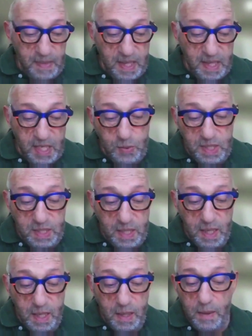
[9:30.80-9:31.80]
This
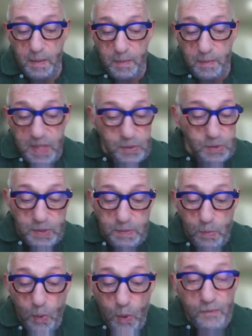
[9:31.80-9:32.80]
was
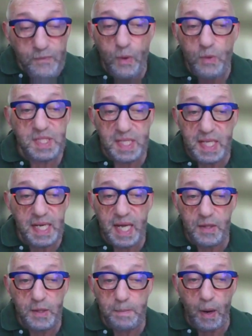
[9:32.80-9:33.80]
more votes than any
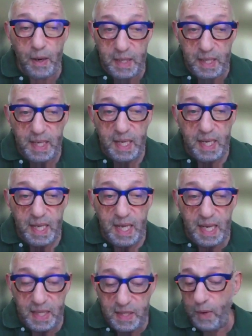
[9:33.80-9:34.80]
other party
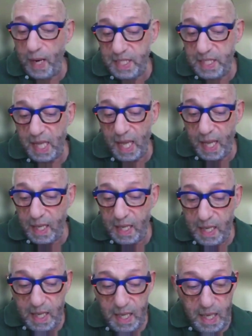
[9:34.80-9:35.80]
in the Reichstag.
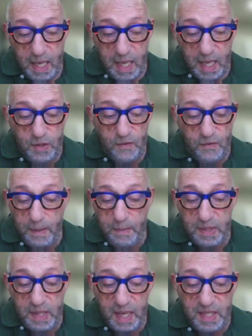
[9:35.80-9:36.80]
In November
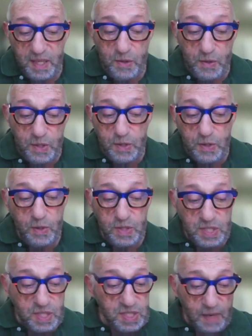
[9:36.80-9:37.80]
1932,
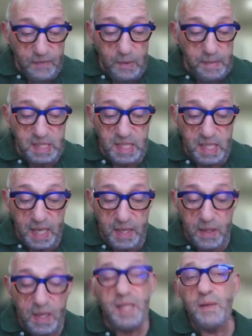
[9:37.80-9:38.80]
just several months
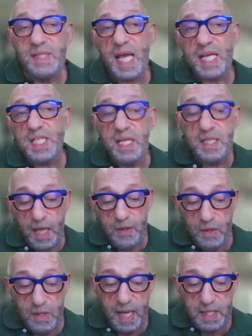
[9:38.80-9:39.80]
later, there was actually
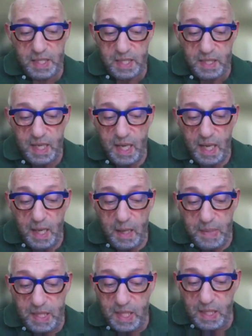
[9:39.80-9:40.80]
another election,
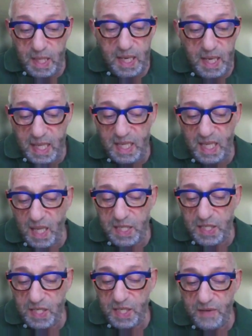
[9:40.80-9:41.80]
but the
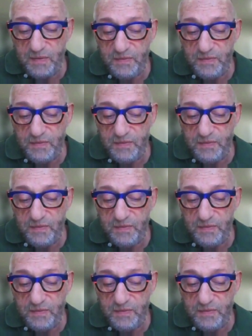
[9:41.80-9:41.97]
Nazi